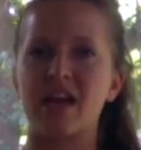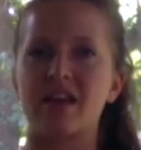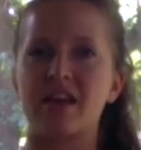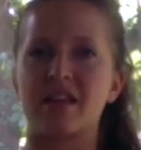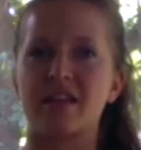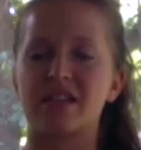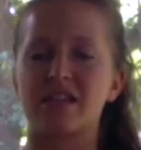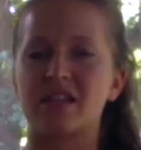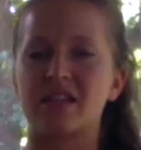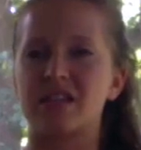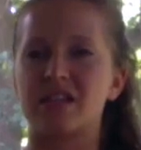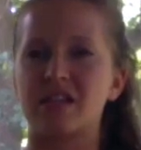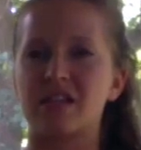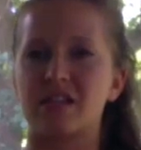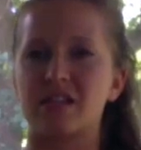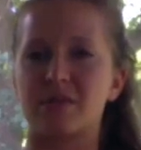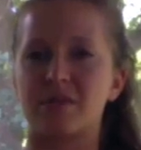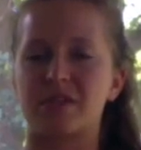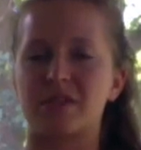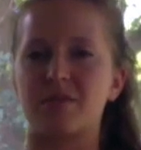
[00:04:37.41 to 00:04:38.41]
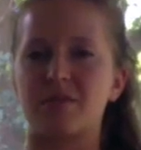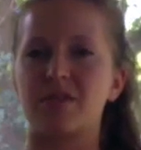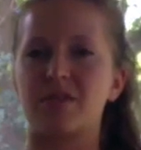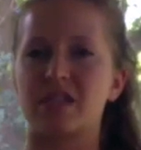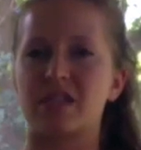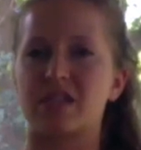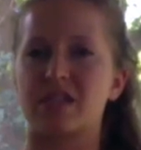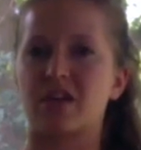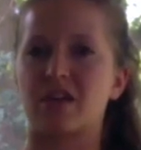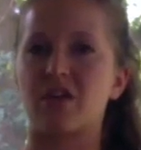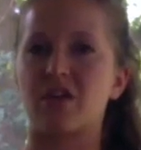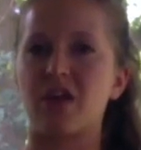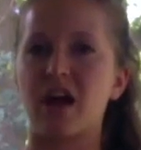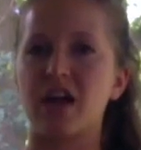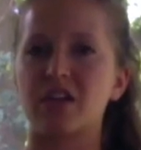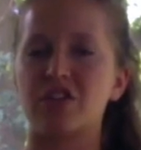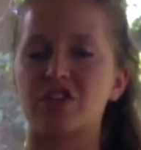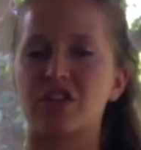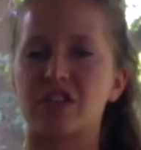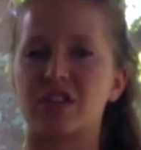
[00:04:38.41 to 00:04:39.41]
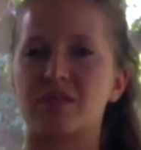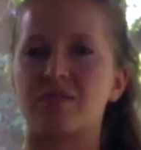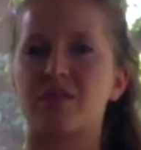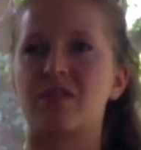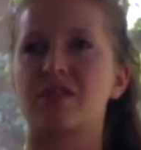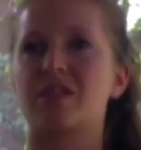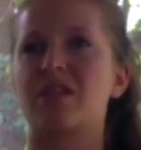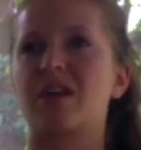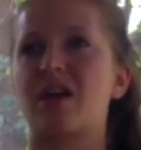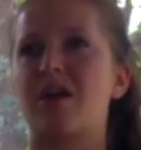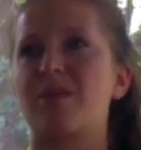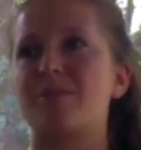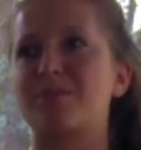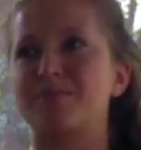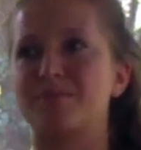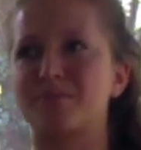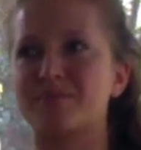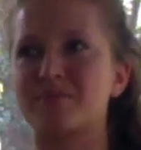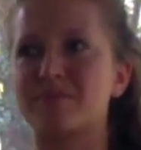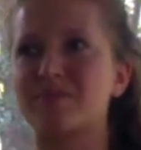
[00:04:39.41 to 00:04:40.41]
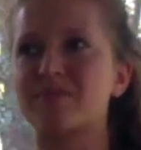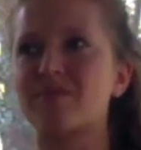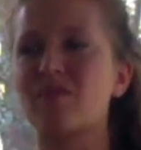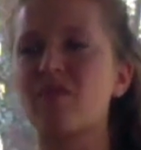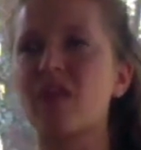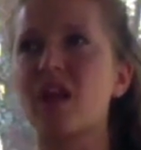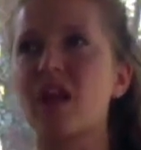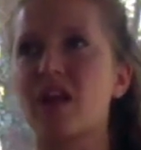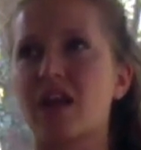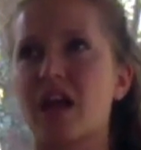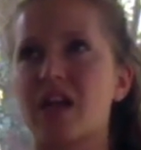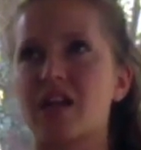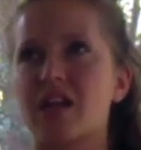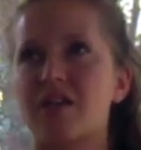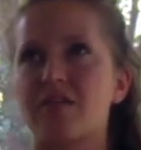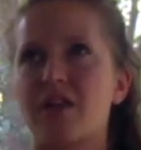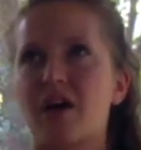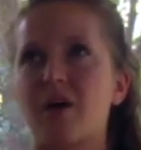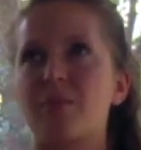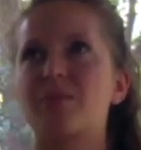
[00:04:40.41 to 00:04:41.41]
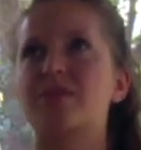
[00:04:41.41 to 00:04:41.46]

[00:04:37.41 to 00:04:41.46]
this isn't supposed to be used as a crutch, it's supposed to kind of help.